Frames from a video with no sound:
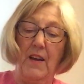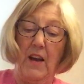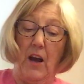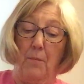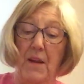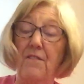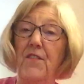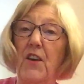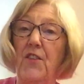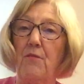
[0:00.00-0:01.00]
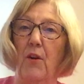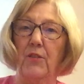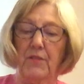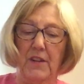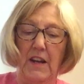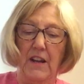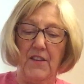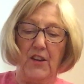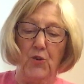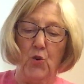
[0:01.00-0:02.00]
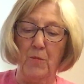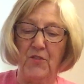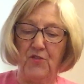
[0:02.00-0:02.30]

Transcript: A bit further on, the enormous